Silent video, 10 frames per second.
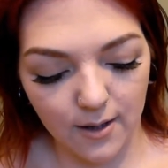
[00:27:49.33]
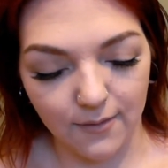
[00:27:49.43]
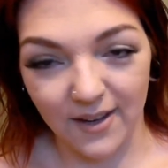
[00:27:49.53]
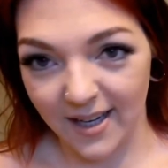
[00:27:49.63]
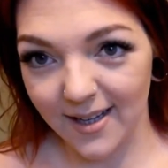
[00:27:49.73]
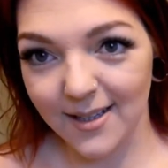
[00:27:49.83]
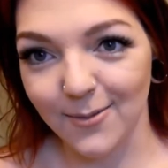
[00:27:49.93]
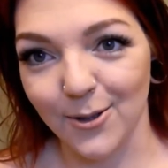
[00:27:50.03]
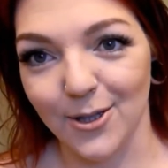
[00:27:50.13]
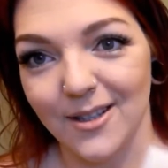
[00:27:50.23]
Venus,
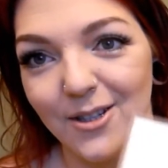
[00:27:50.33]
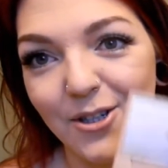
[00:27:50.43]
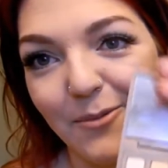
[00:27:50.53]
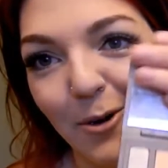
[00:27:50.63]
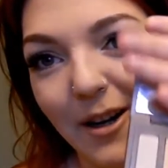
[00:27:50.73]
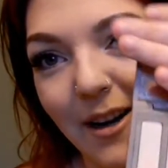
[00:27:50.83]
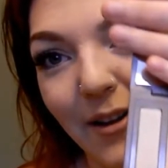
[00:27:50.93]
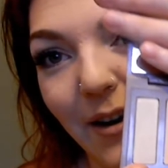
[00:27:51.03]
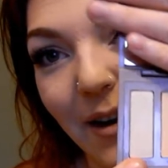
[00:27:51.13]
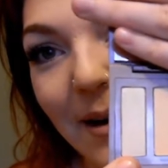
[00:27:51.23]
which is the shimmery
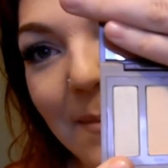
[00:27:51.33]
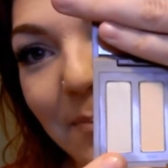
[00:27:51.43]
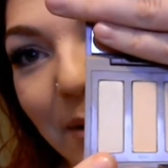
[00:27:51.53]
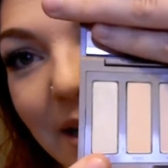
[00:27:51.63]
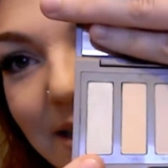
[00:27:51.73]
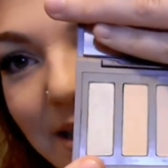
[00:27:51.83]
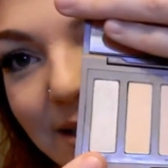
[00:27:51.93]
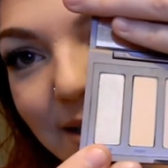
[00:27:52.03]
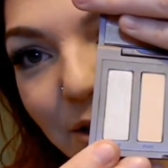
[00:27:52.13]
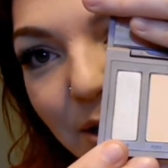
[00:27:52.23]
color, because it is
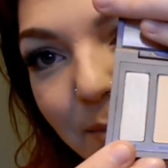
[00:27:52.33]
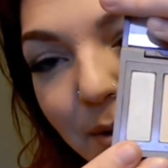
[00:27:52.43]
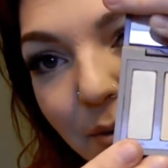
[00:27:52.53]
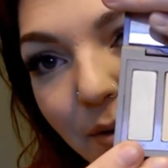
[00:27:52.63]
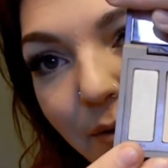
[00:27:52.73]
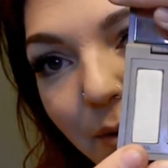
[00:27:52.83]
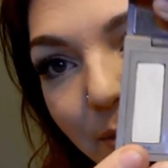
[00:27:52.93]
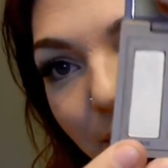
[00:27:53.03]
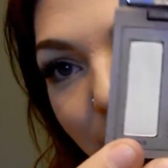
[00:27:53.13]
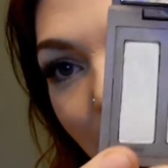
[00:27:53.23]
such a beautiful,
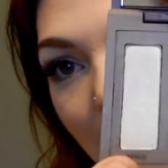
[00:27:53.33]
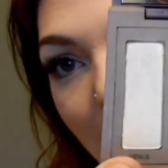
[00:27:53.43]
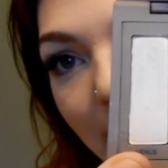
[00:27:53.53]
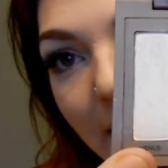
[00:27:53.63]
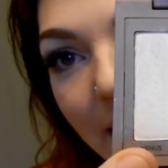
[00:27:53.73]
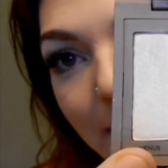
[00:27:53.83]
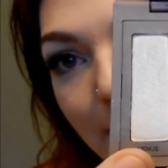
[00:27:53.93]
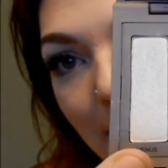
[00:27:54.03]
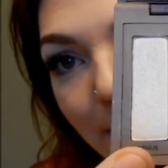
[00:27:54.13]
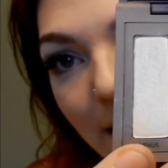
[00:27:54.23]
beautiful highlight in
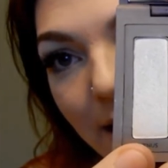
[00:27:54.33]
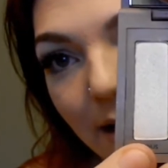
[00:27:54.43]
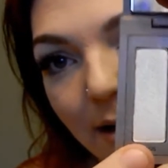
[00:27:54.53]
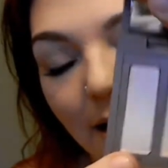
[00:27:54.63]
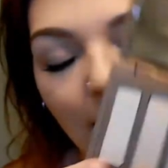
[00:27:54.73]
my opinion.